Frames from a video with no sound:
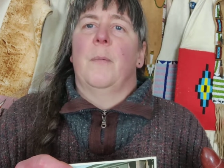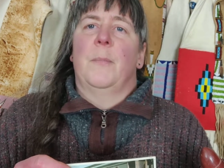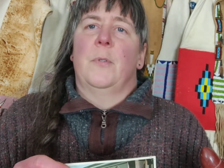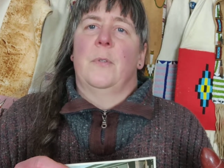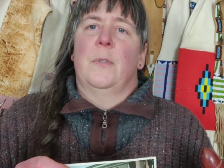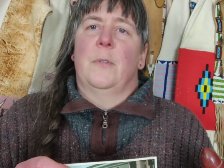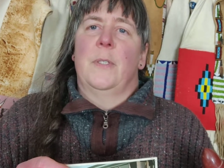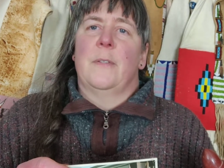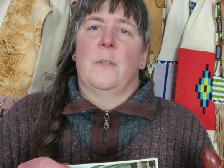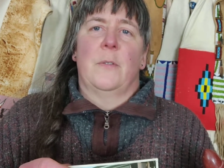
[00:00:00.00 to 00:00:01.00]
to
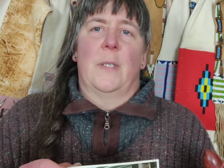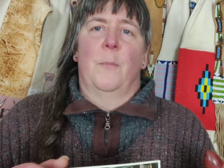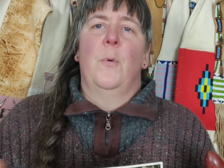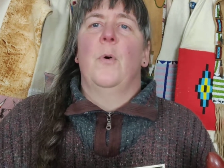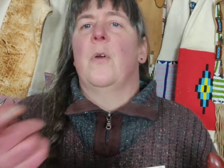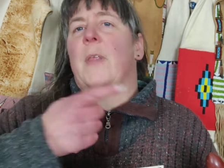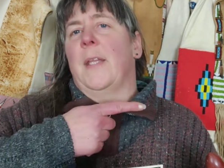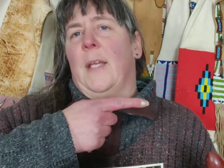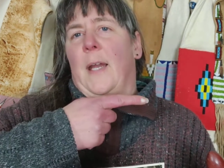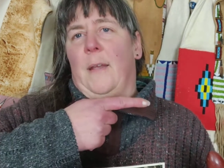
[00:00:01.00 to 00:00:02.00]
listen to some more,
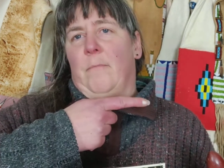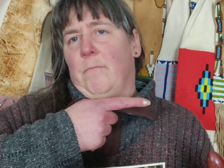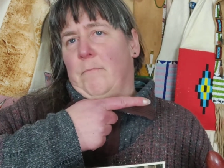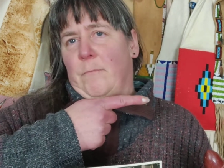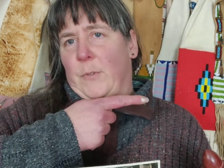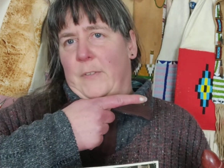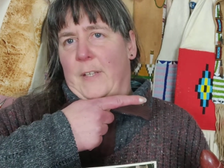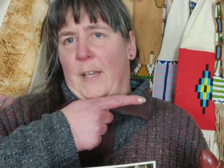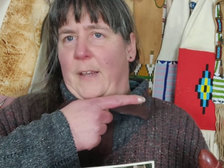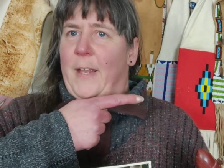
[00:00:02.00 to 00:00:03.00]
then I would
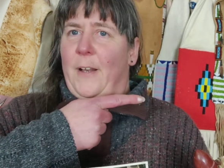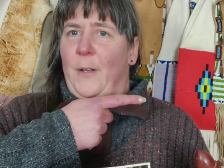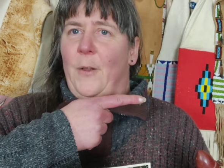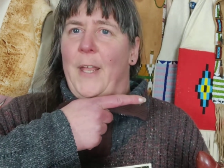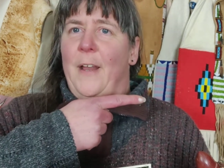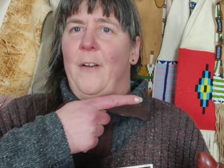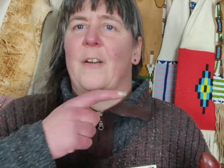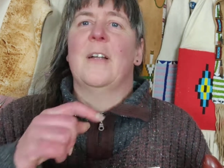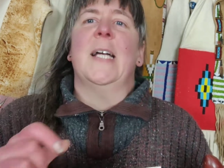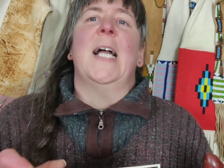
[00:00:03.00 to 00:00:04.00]
say, look here.